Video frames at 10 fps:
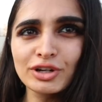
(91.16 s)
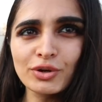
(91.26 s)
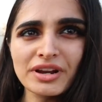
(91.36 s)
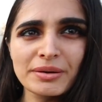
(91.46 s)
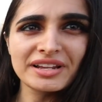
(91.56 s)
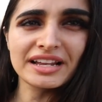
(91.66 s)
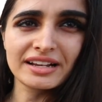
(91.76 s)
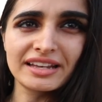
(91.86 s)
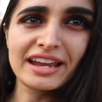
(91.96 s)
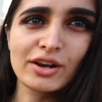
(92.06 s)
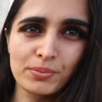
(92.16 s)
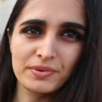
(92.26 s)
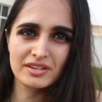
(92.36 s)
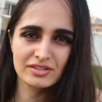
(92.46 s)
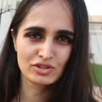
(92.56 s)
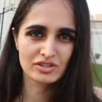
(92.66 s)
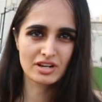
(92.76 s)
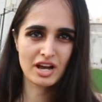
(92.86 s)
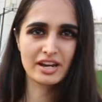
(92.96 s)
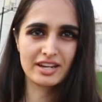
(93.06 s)
You know what I mean? Like a Lego piece, you
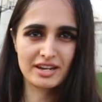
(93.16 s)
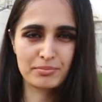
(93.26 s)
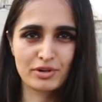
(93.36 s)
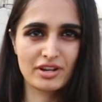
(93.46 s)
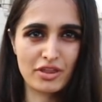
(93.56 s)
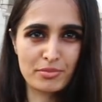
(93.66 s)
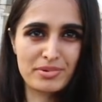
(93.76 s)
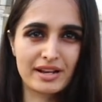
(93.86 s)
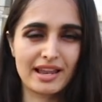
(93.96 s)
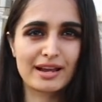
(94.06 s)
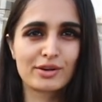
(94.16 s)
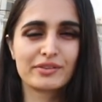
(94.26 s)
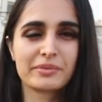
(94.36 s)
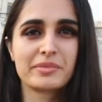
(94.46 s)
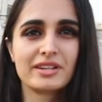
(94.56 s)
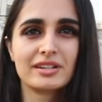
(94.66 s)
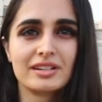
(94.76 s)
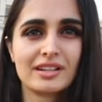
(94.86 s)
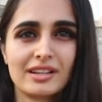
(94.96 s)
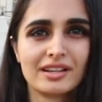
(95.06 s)
just cut it and put another big Lego in the middle.